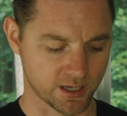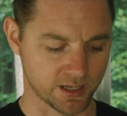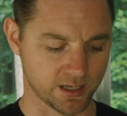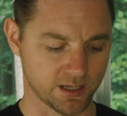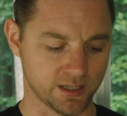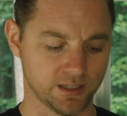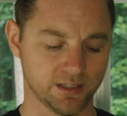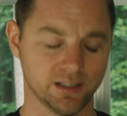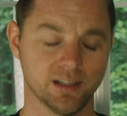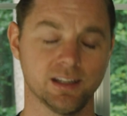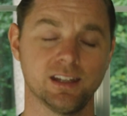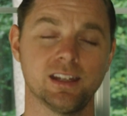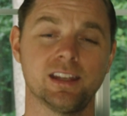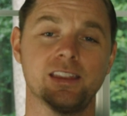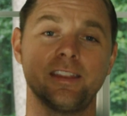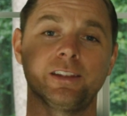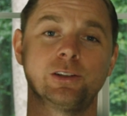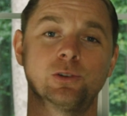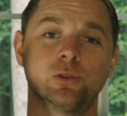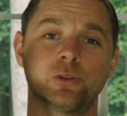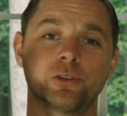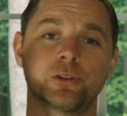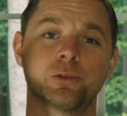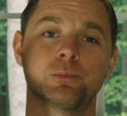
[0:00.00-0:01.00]
And
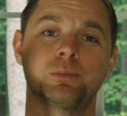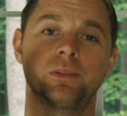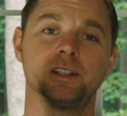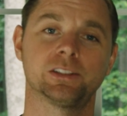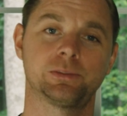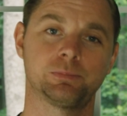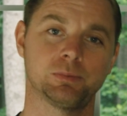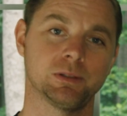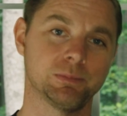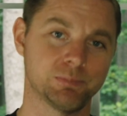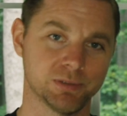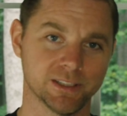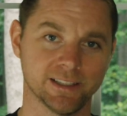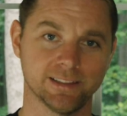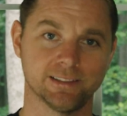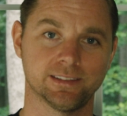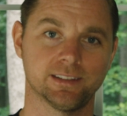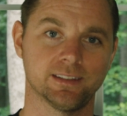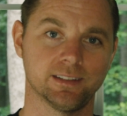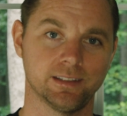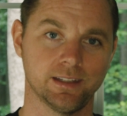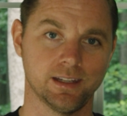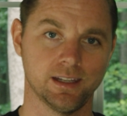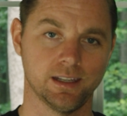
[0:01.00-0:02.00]
the order must be
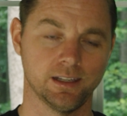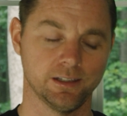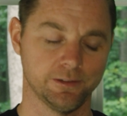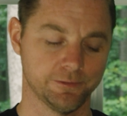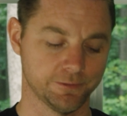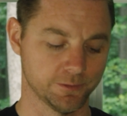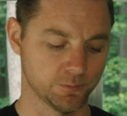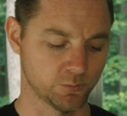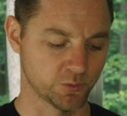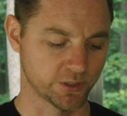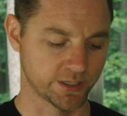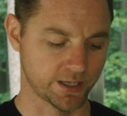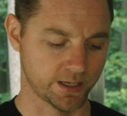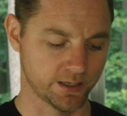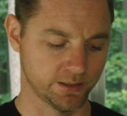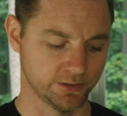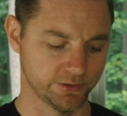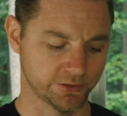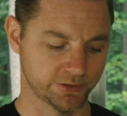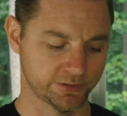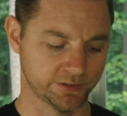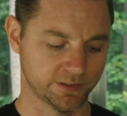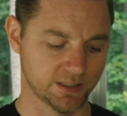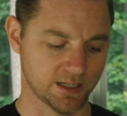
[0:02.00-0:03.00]
placed today from what I
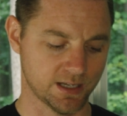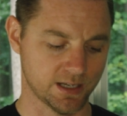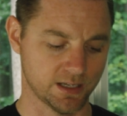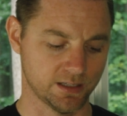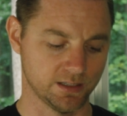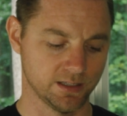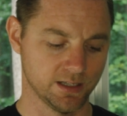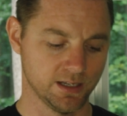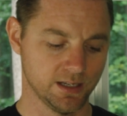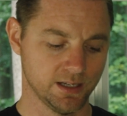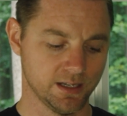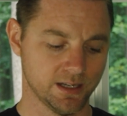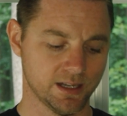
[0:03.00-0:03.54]
understand.